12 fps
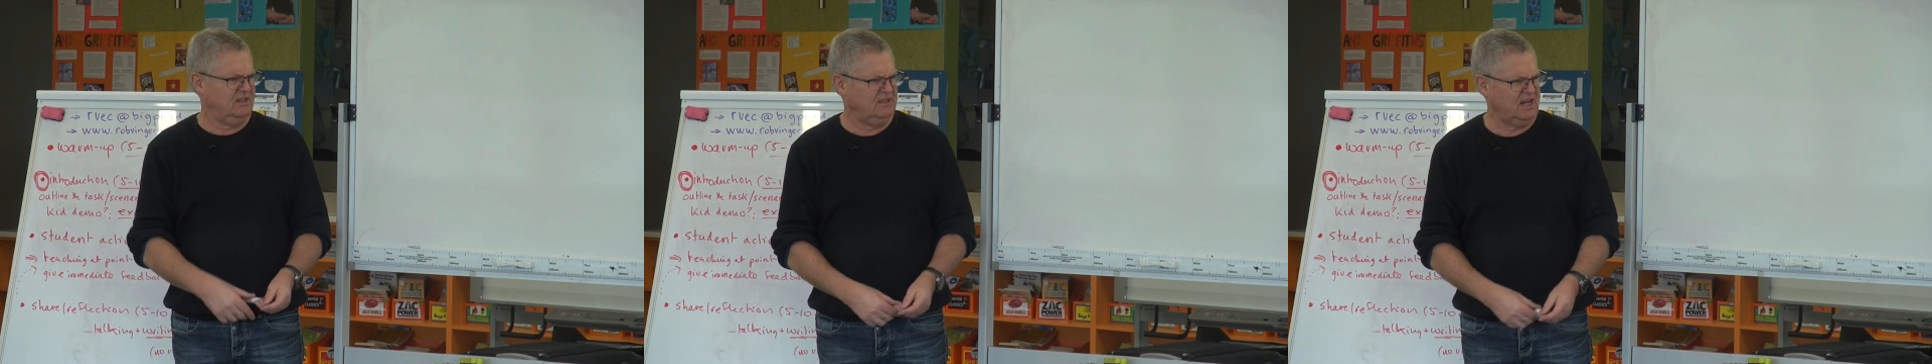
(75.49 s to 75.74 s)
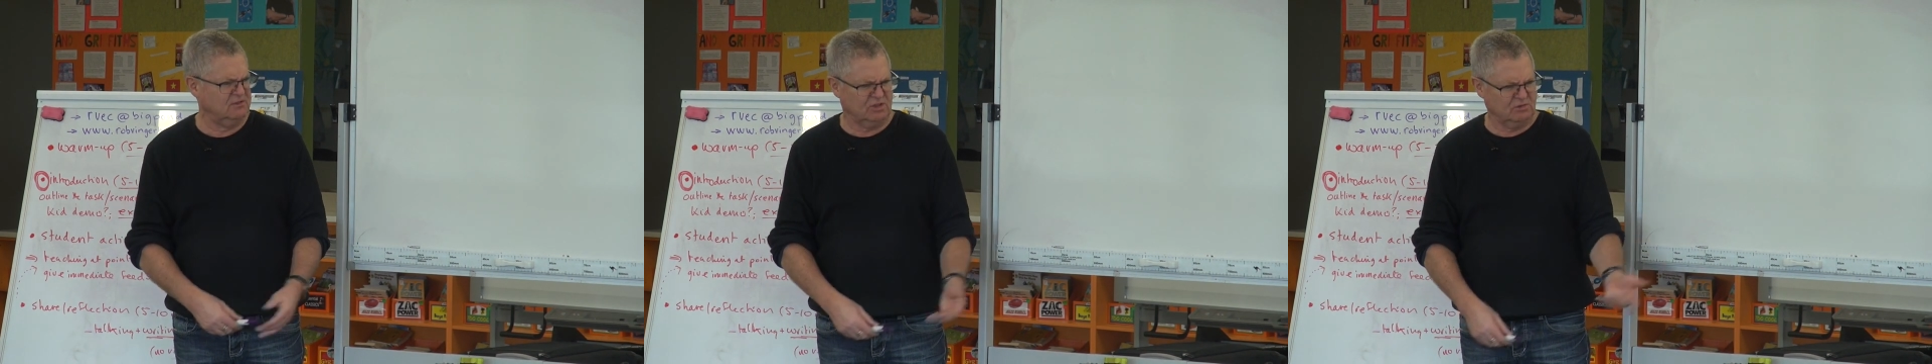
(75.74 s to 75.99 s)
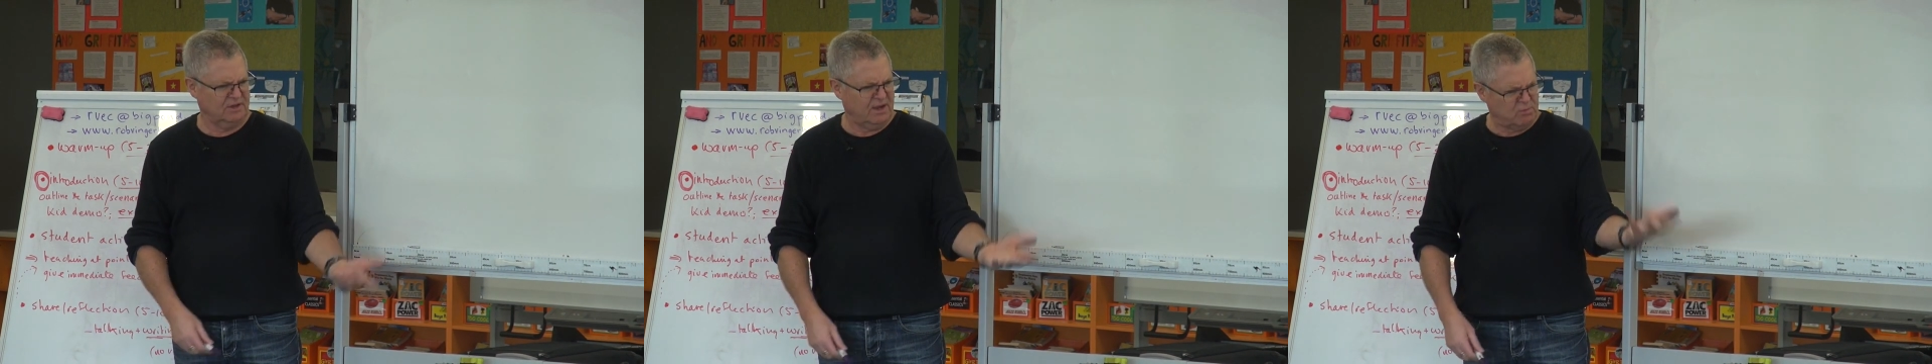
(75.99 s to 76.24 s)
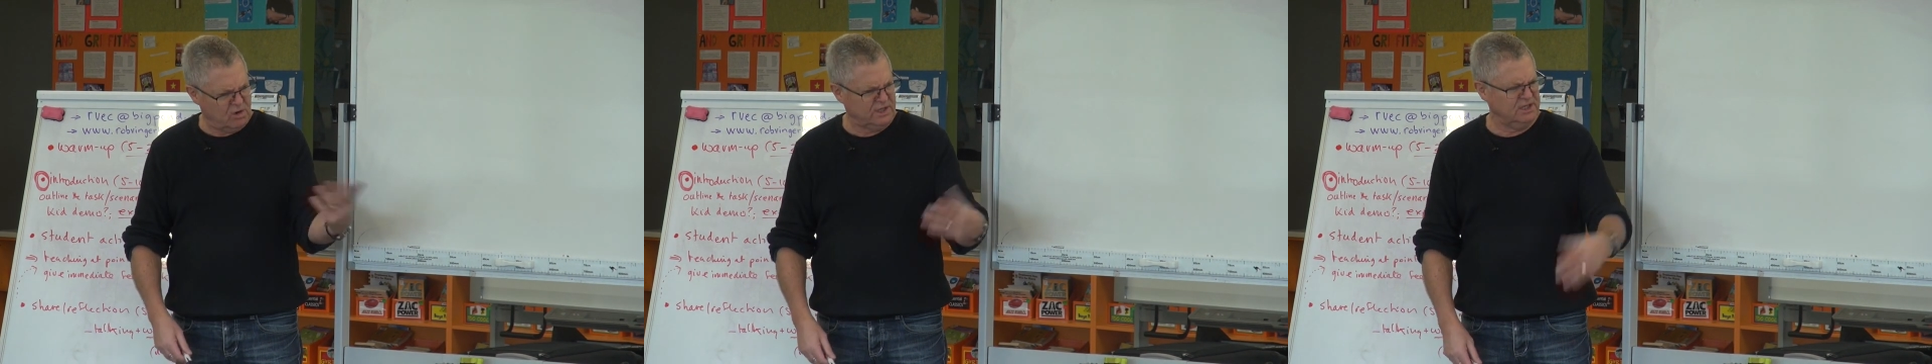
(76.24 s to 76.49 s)
Don't do
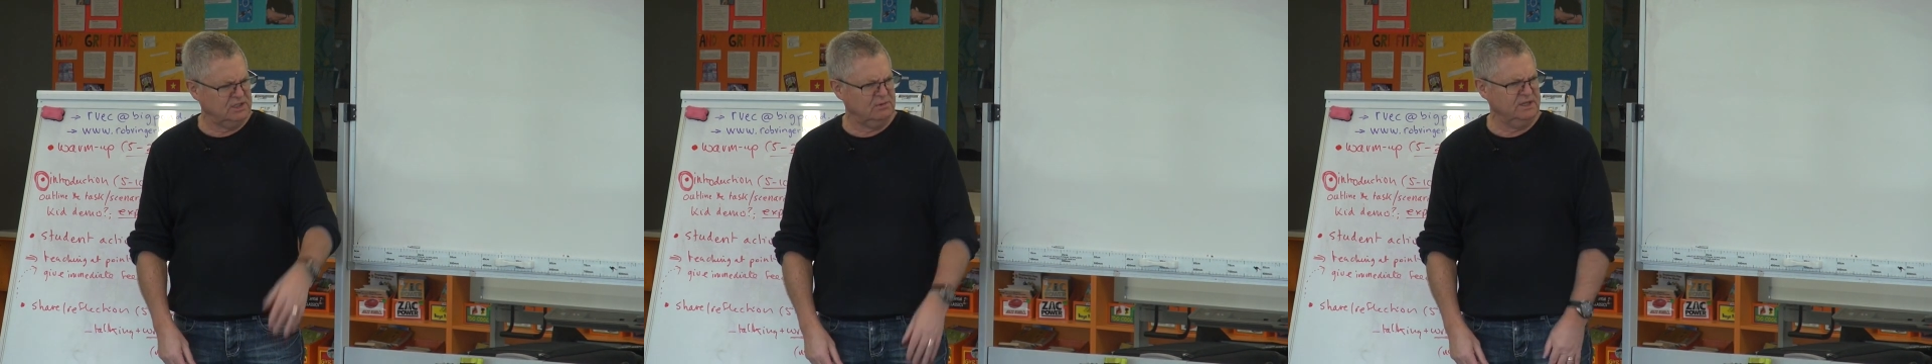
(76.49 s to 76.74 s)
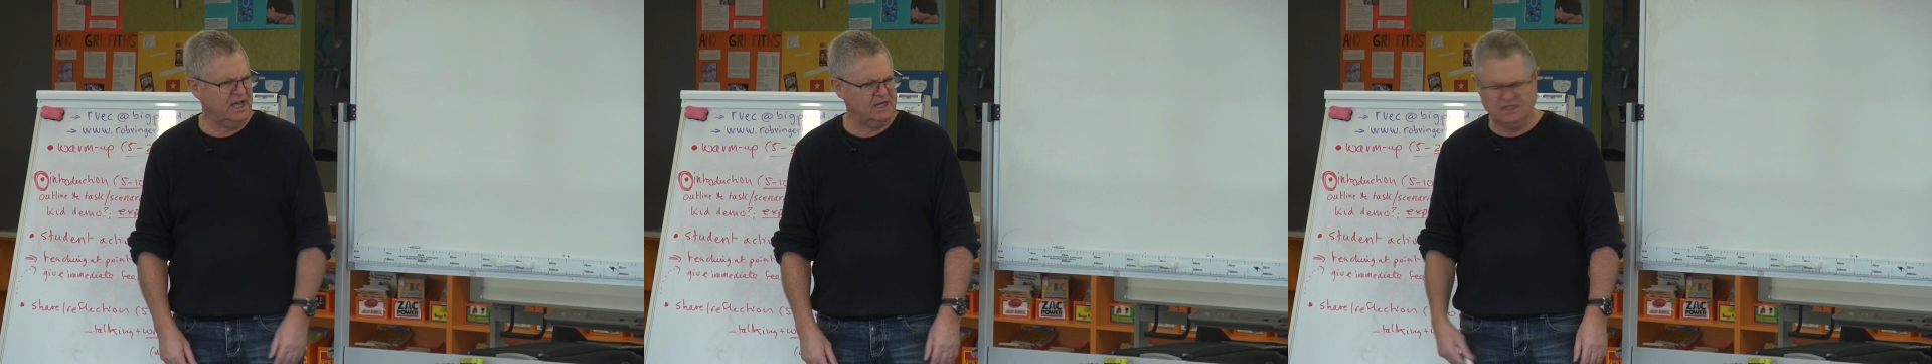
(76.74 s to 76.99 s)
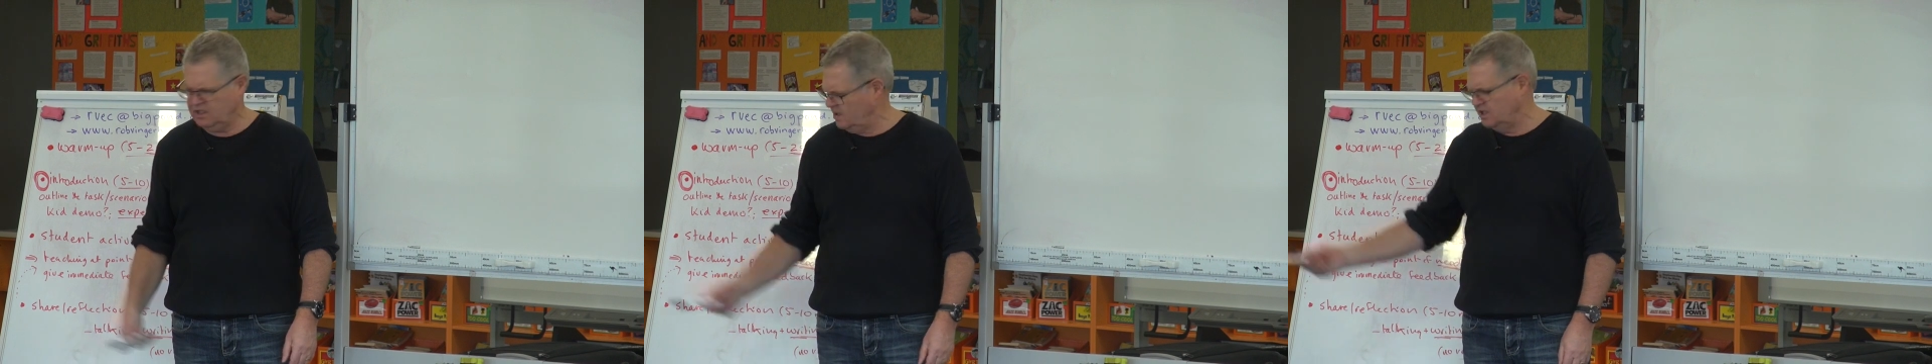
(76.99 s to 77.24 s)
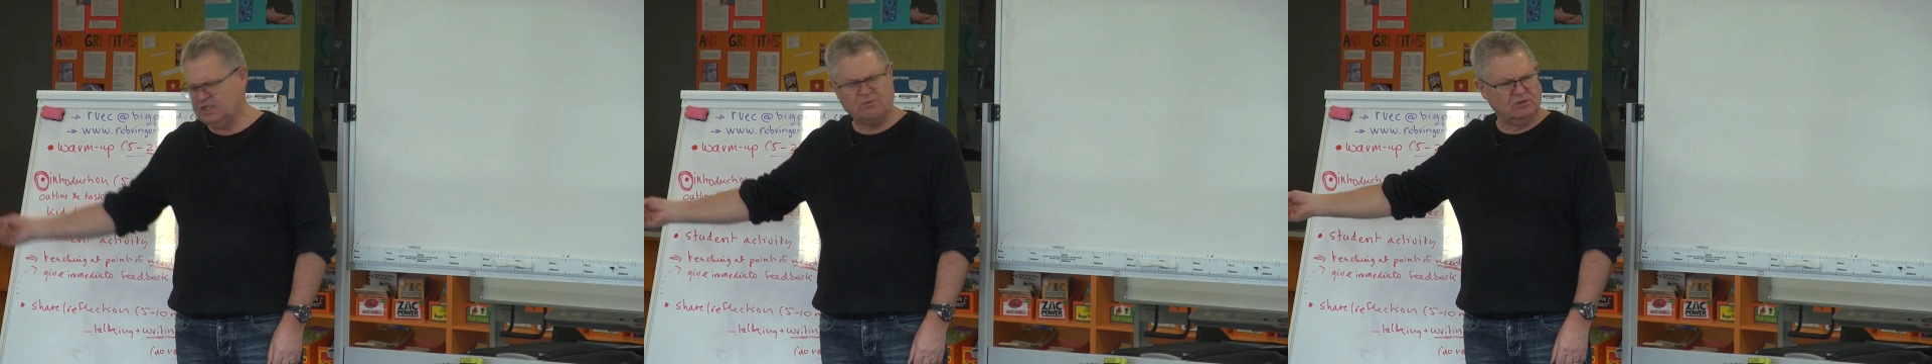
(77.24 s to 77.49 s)
that. Why are you doing that?
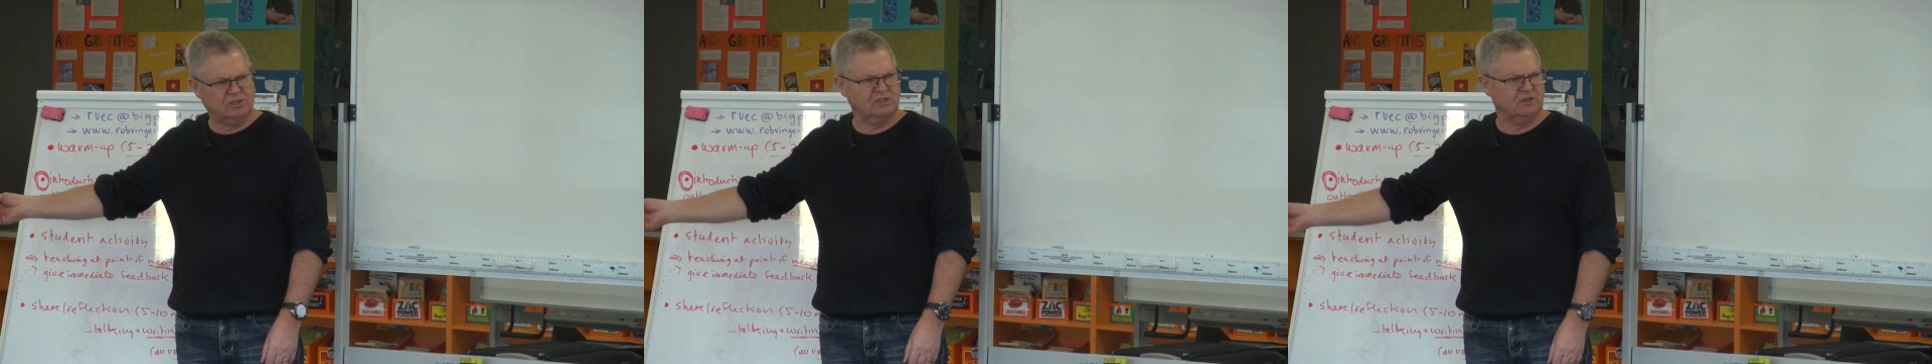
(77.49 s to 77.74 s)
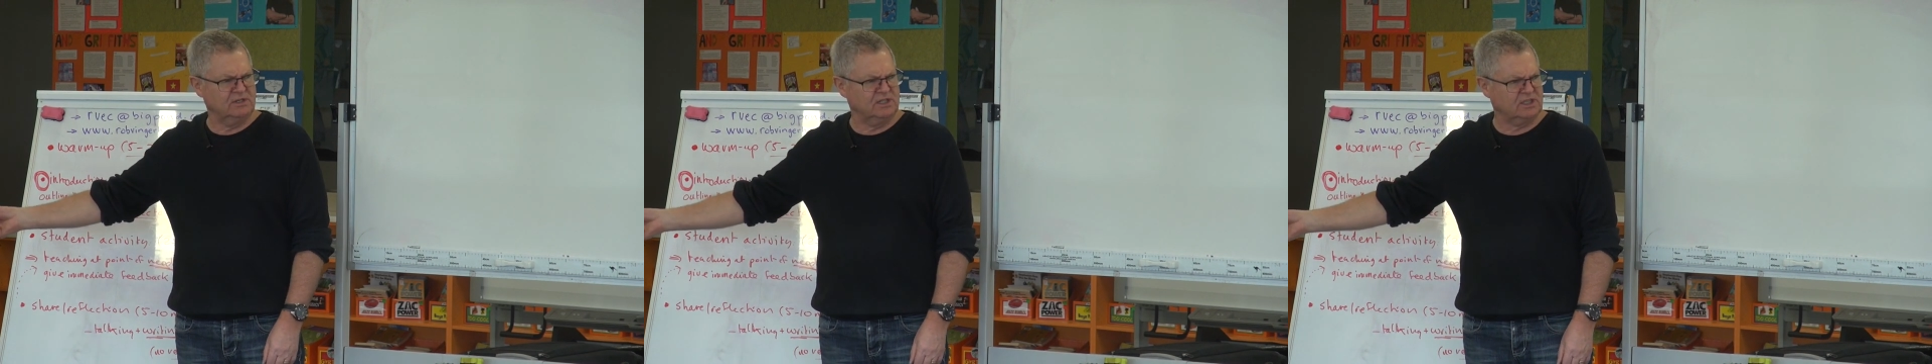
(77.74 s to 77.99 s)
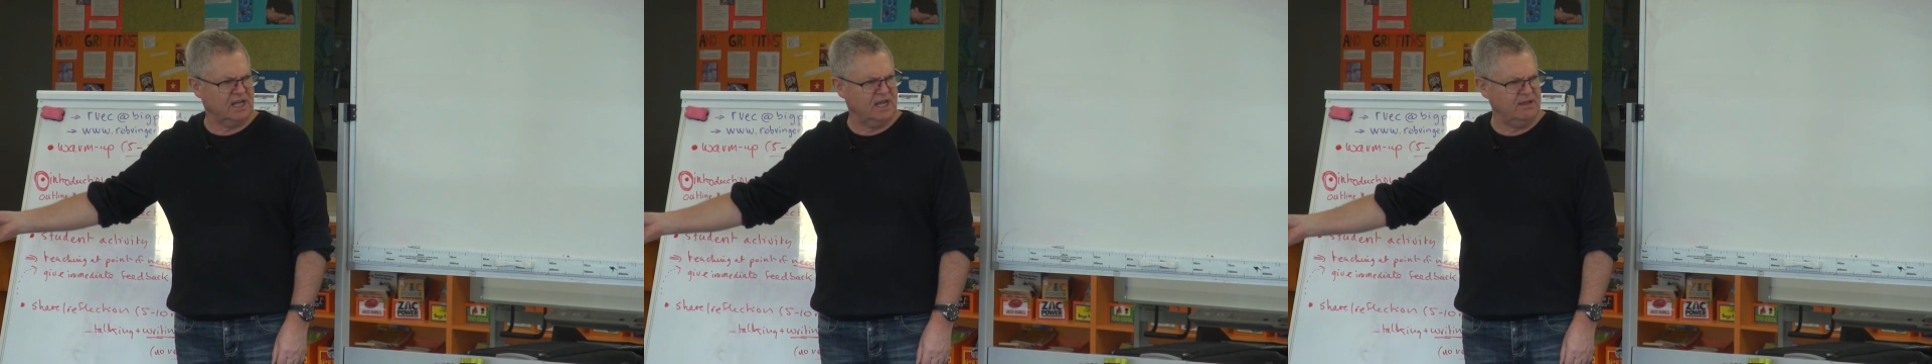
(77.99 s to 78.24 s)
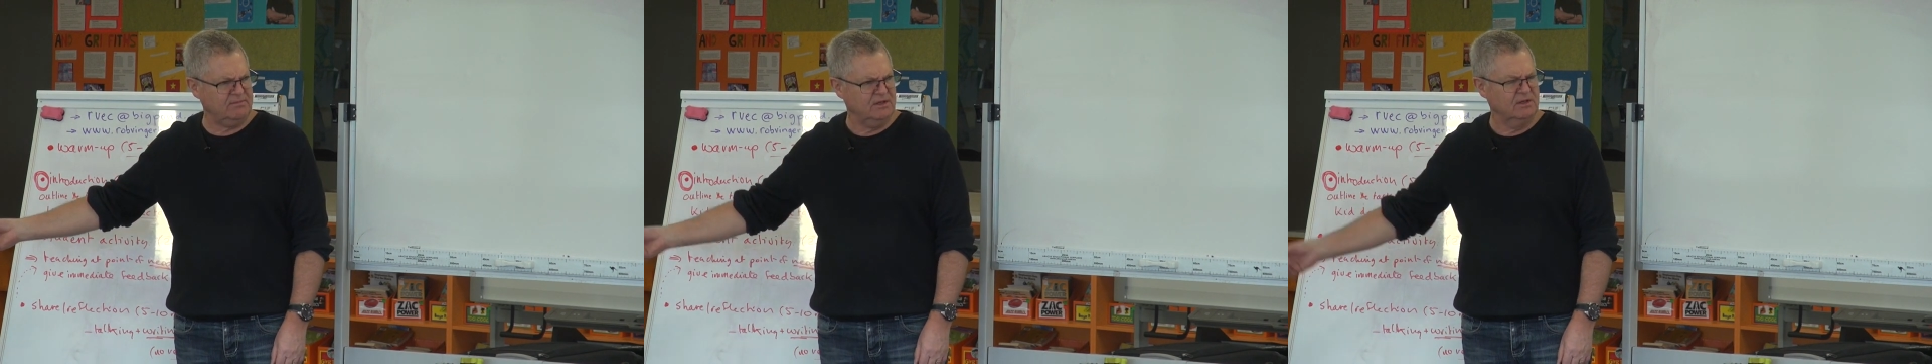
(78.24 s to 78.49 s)
Is that what you're doing to
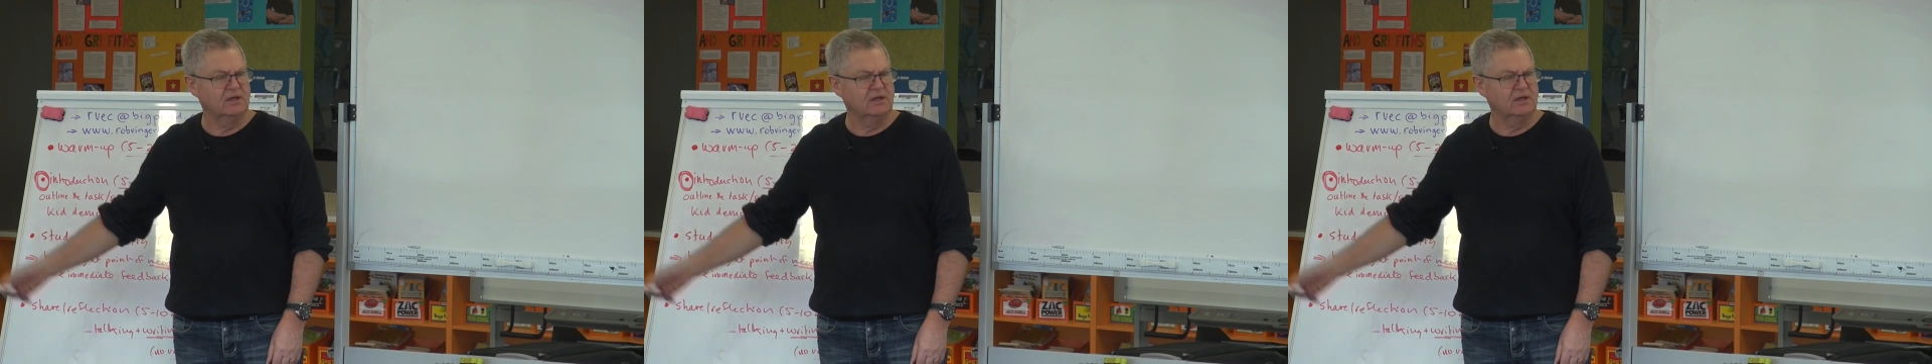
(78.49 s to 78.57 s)
Sam?